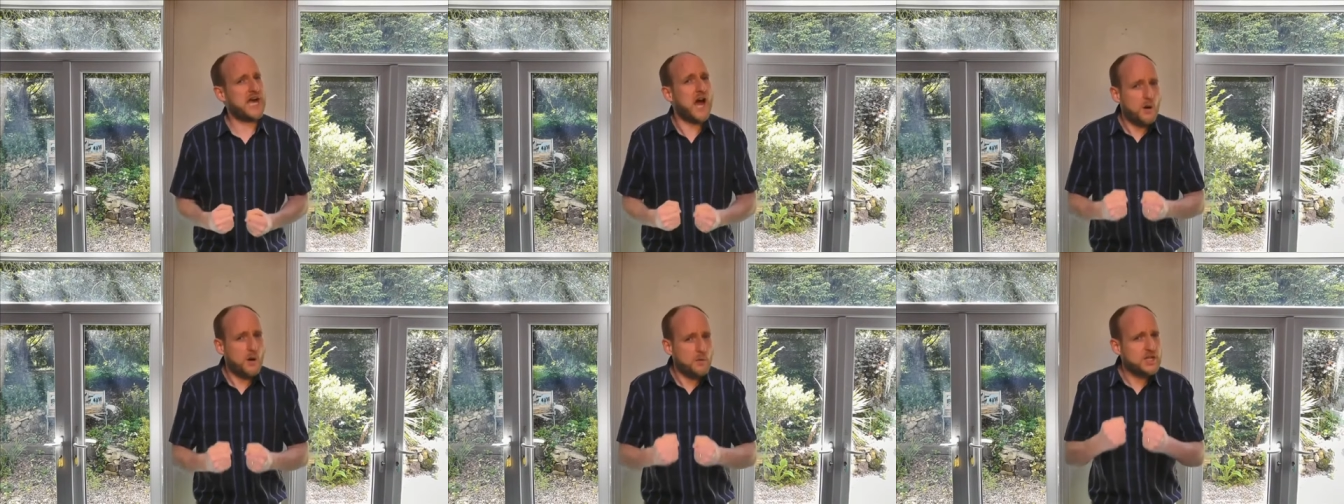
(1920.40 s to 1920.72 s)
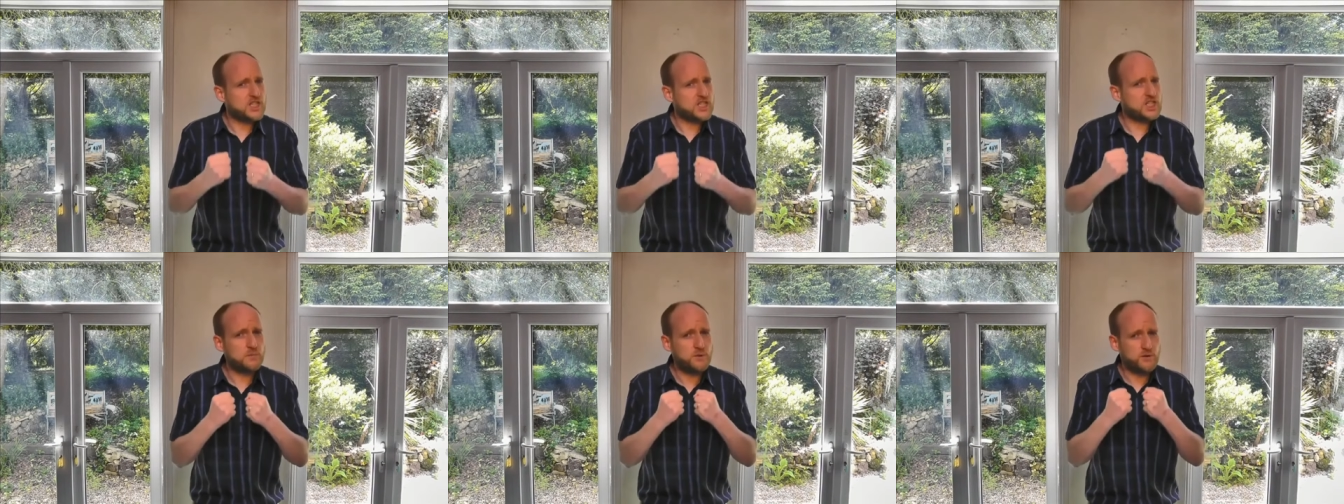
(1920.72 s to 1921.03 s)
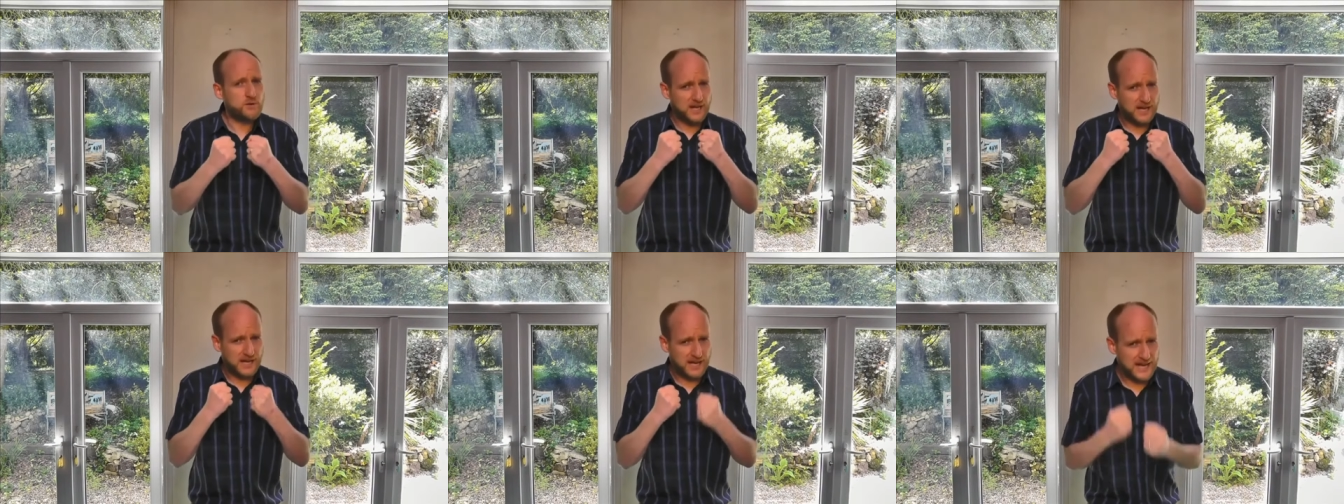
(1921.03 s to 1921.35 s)
that, are we a
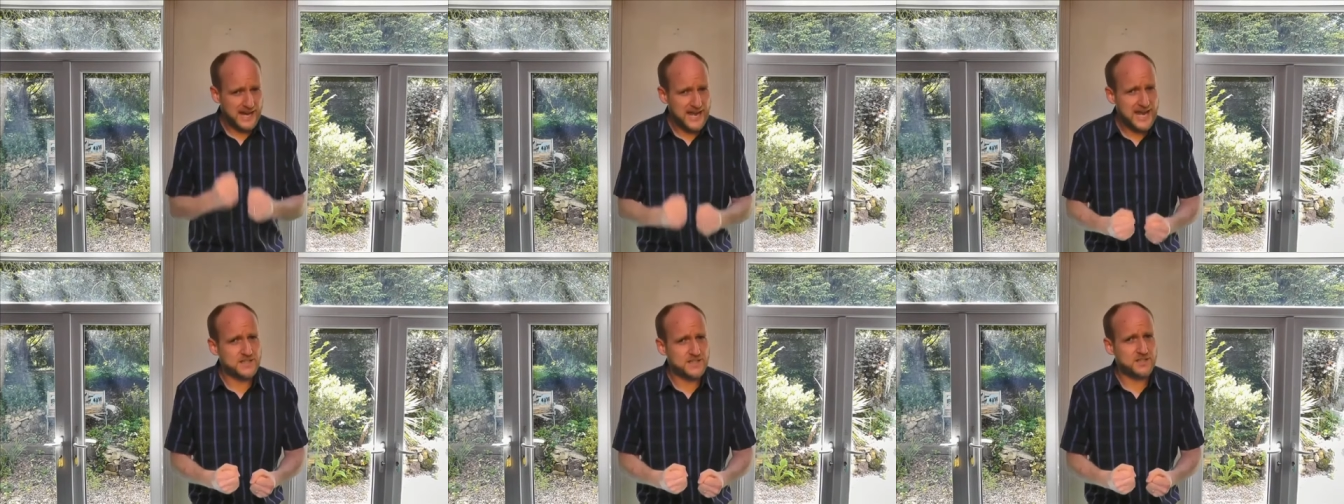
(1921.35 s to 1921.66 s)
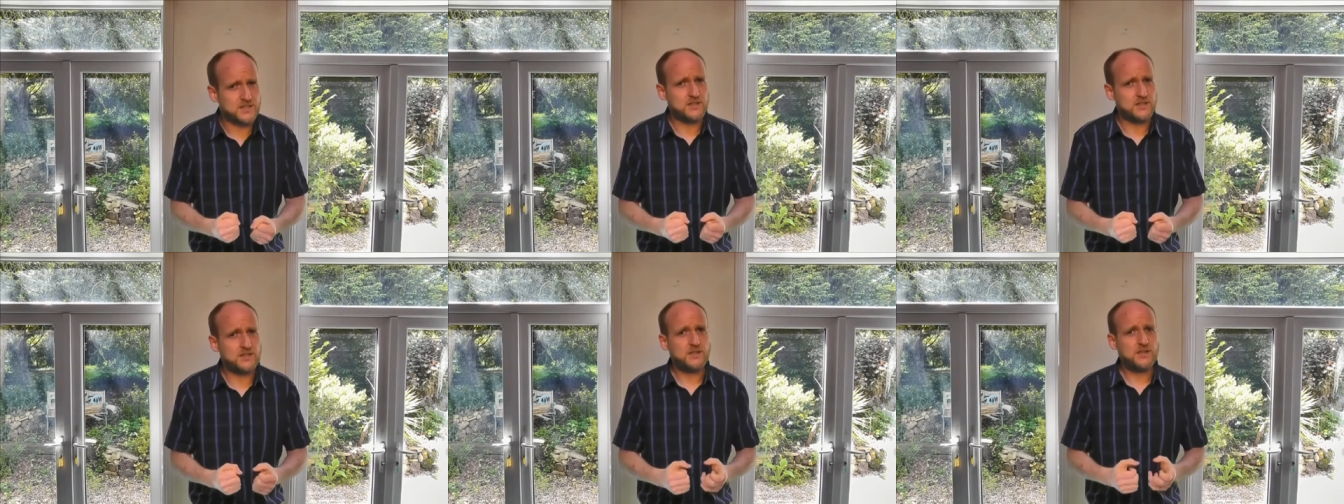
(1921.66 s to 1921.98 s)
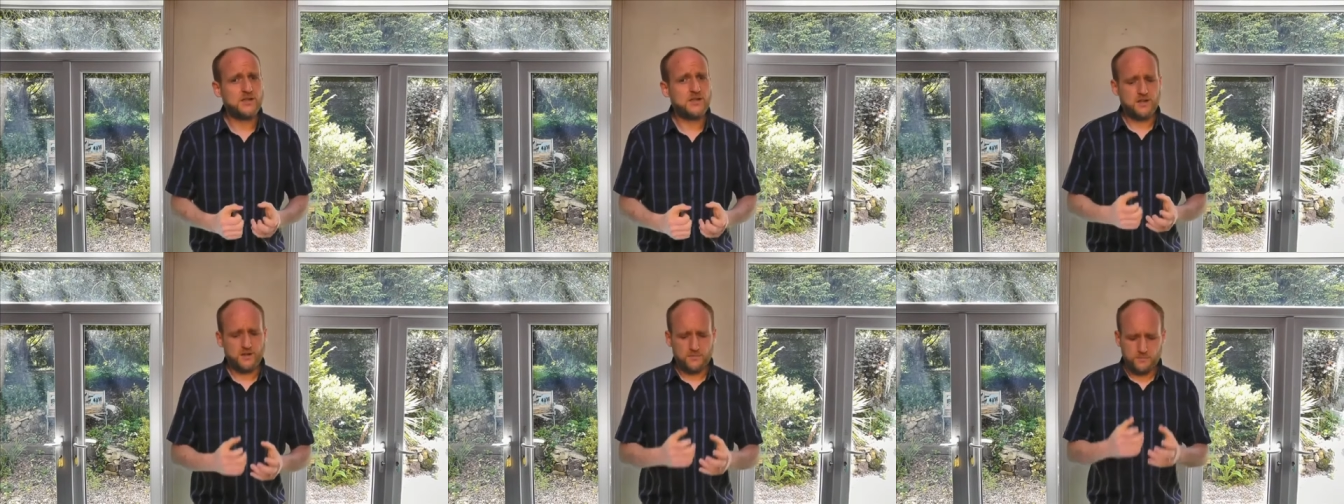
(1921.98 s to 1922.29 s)
spirit led
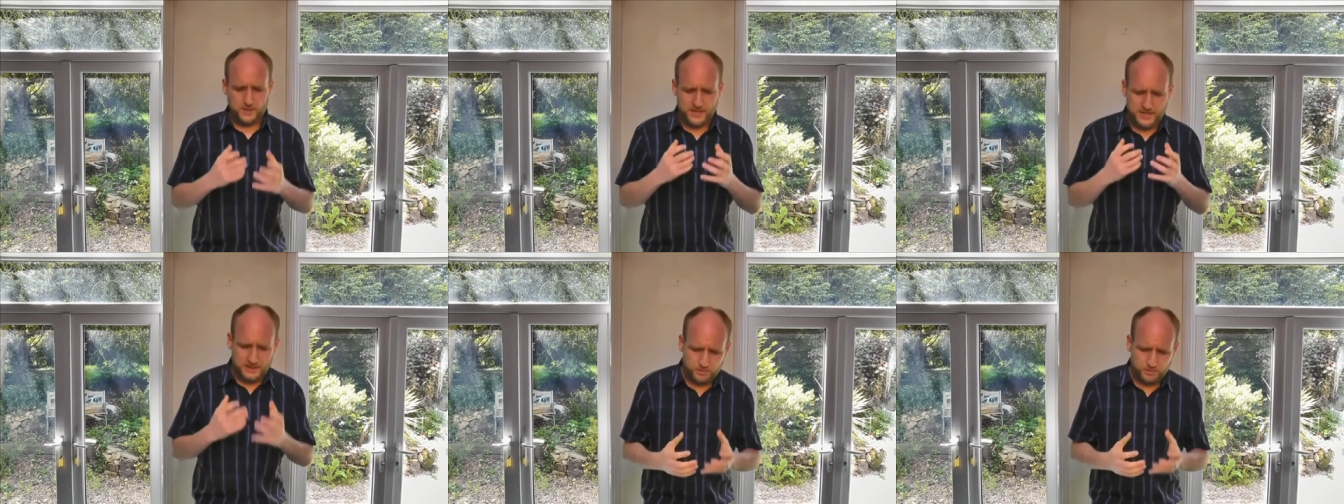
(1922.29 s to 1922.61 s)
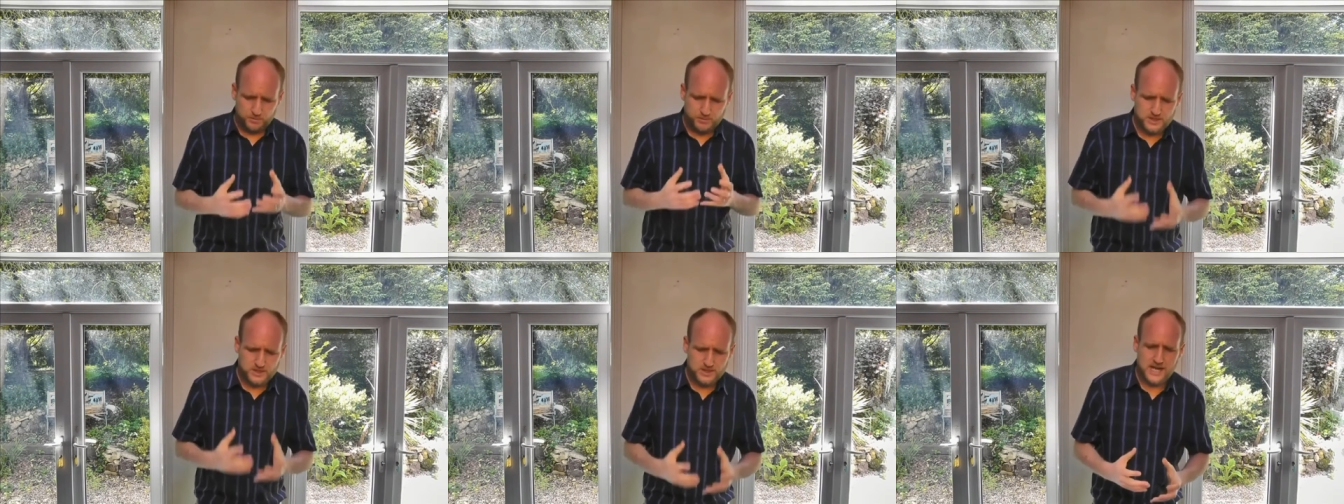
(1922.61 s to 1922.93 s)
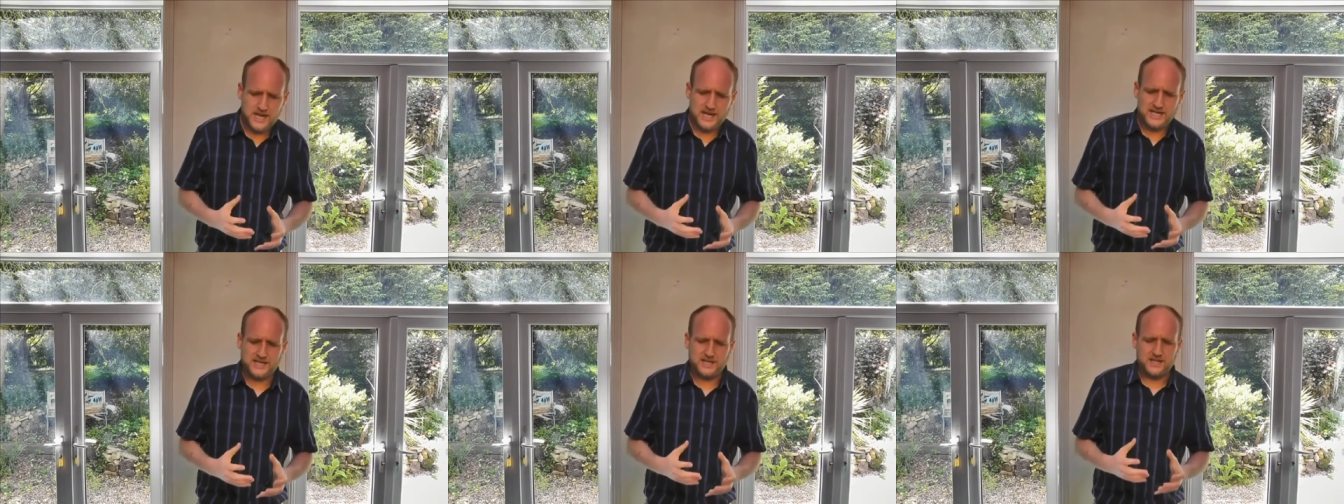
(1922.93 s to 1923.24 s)
people
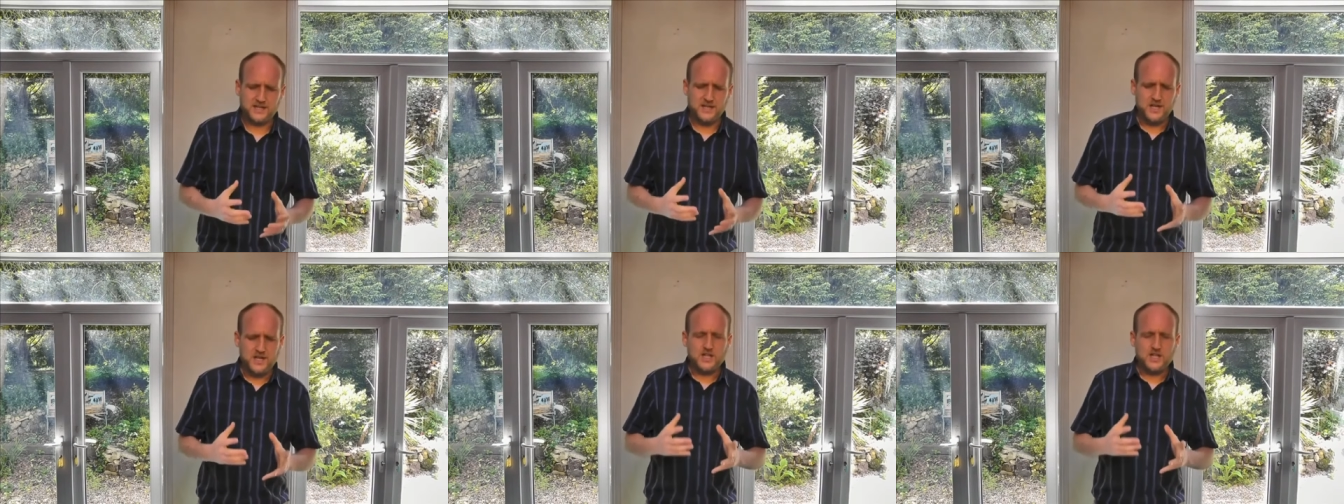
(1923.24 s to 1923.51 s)
today?